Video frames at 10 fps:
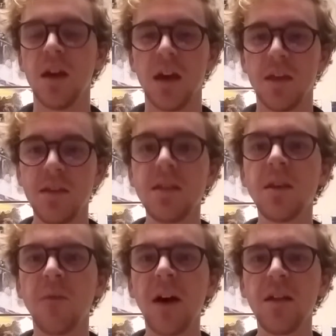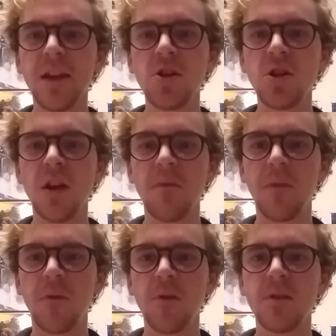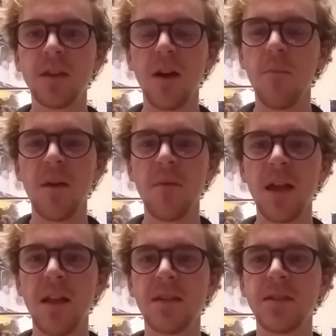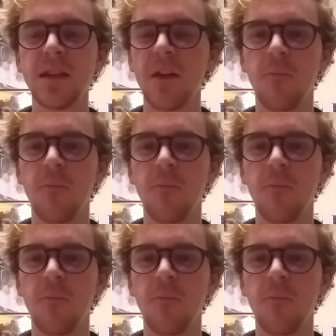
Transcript: this is a violation of the First Amendment and the